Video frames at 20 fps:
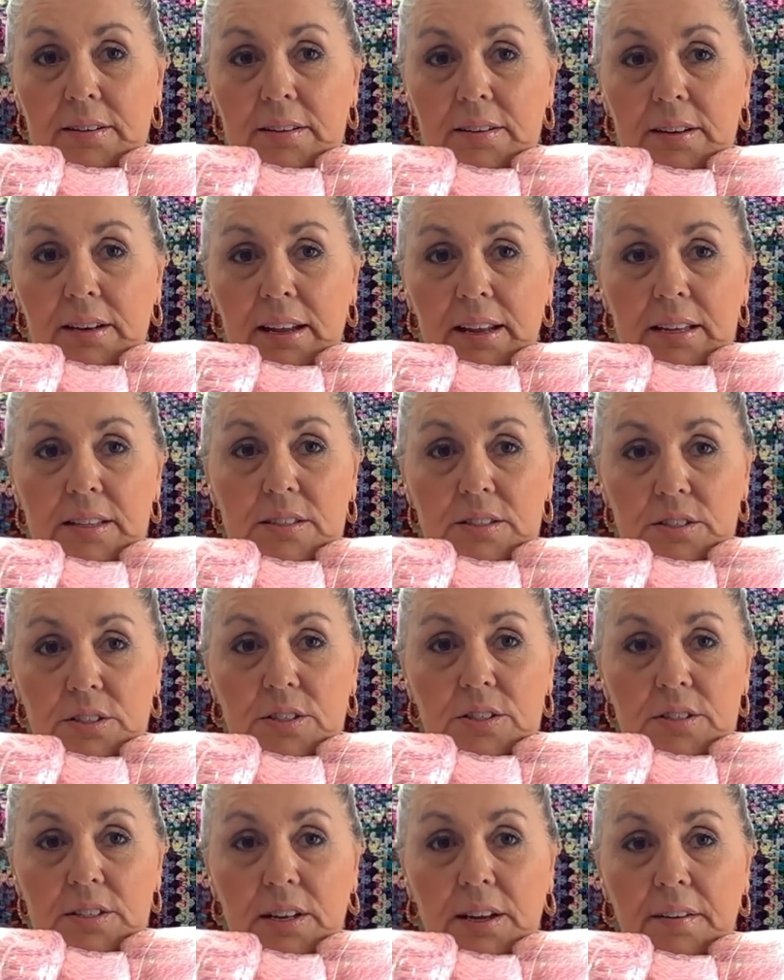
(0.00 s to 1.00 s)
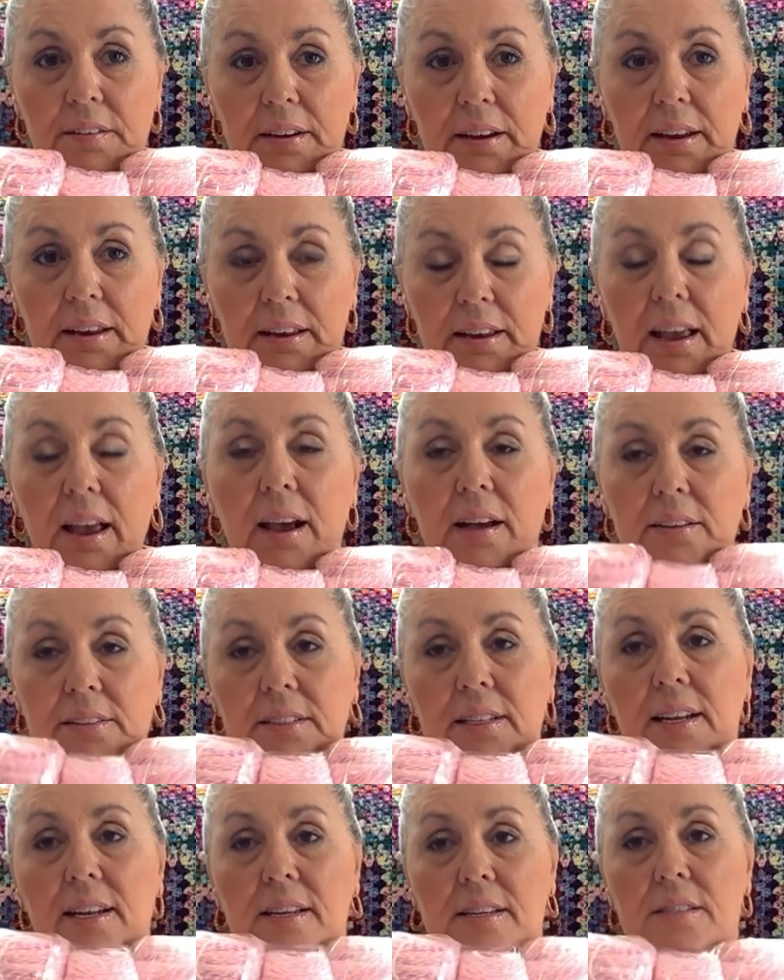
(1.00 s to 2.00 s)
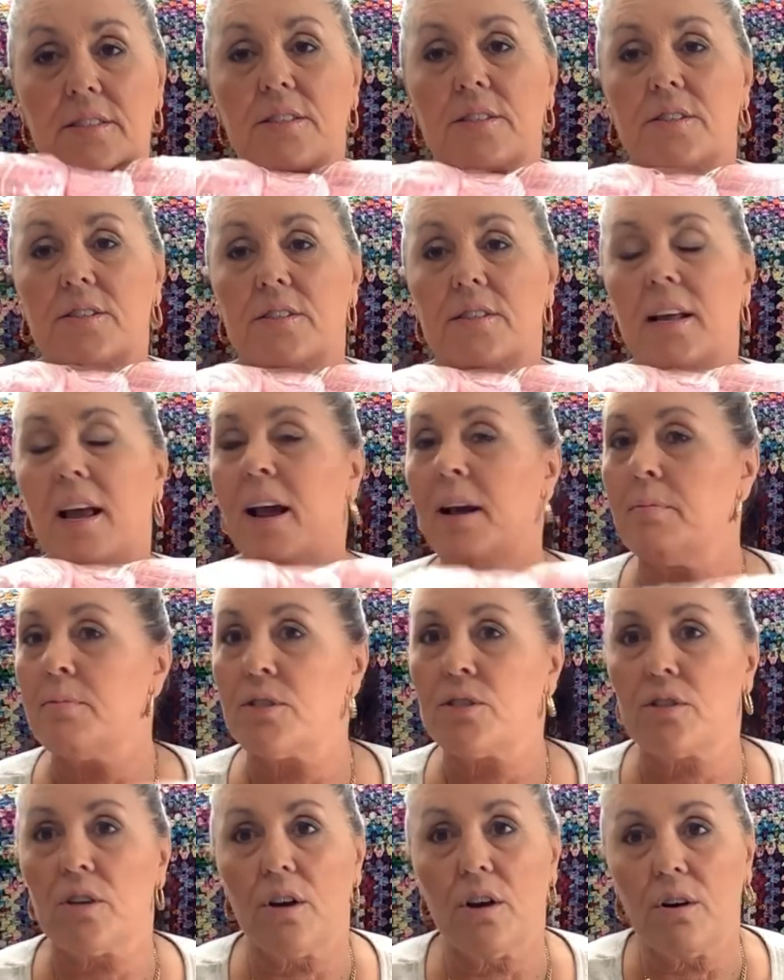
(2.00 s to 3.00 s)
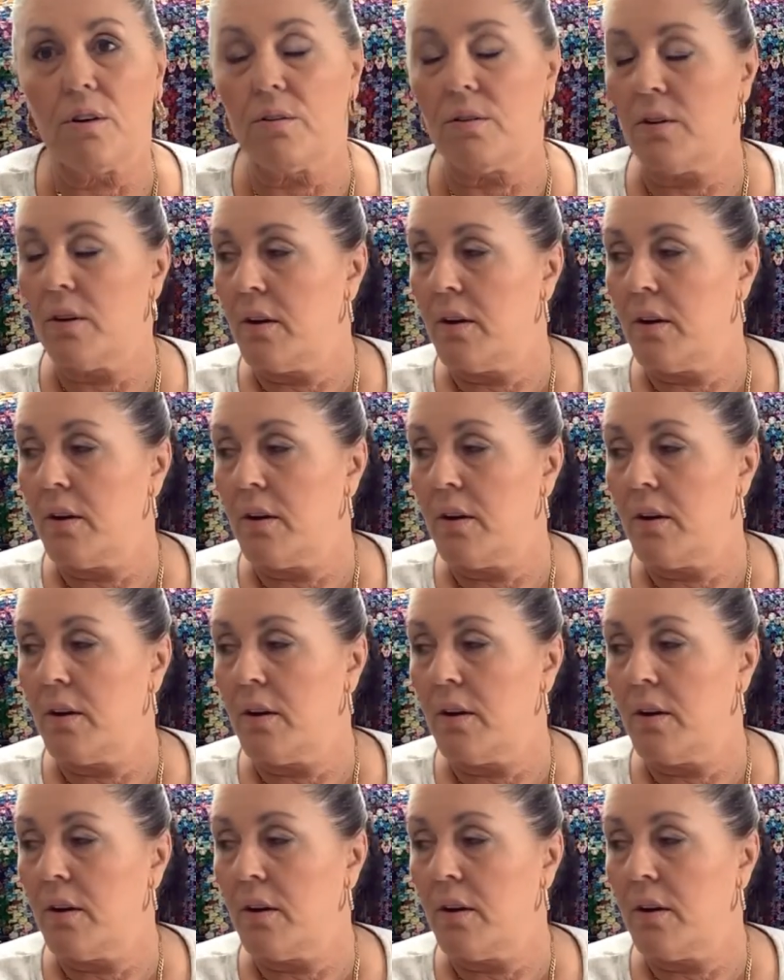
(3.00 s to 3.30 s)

today is Thursday, right? Yeah, today is Thursday. I'm so,